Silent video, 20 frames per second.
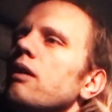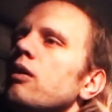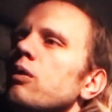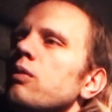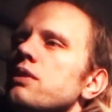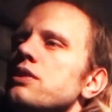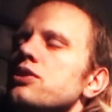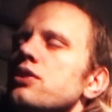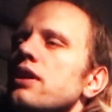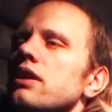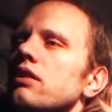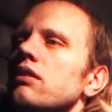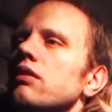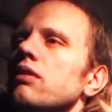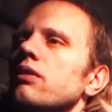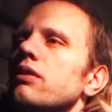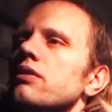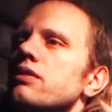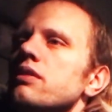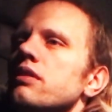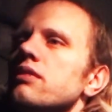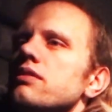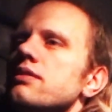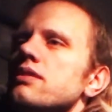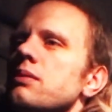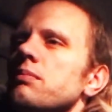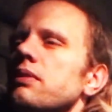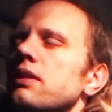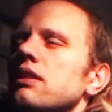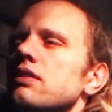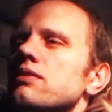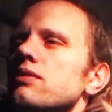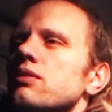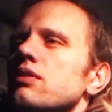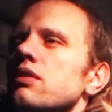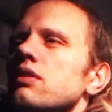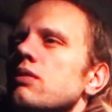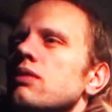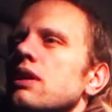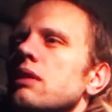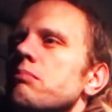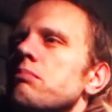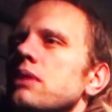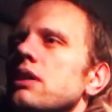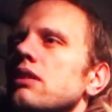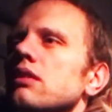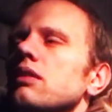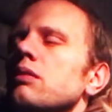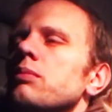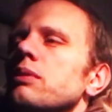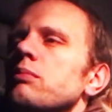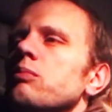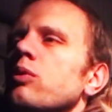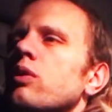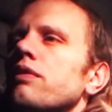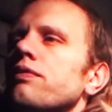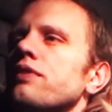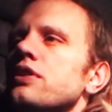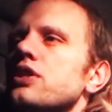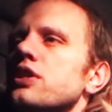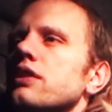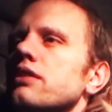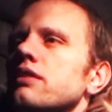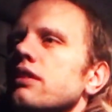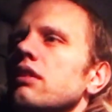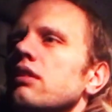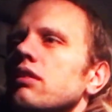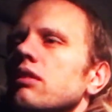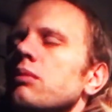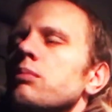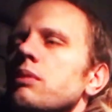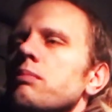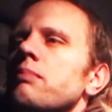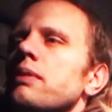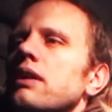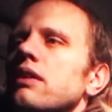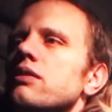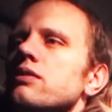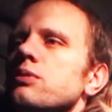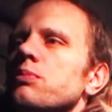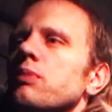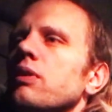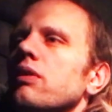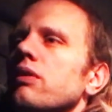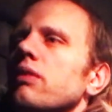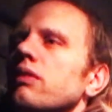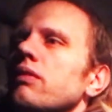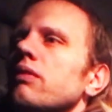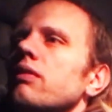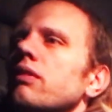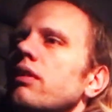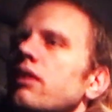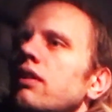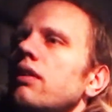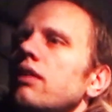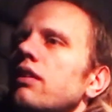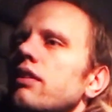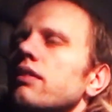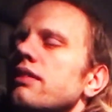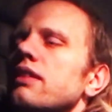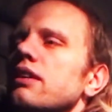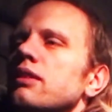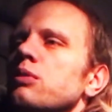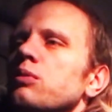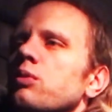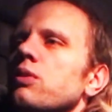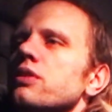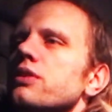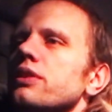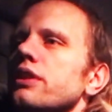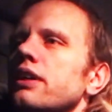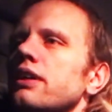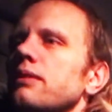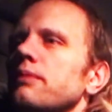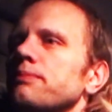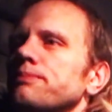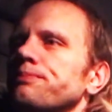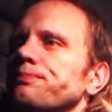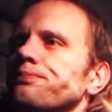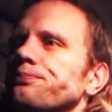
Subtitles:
always try to learn something so that you can be a little bit more efficient and a little bit better tomorrow than you were today.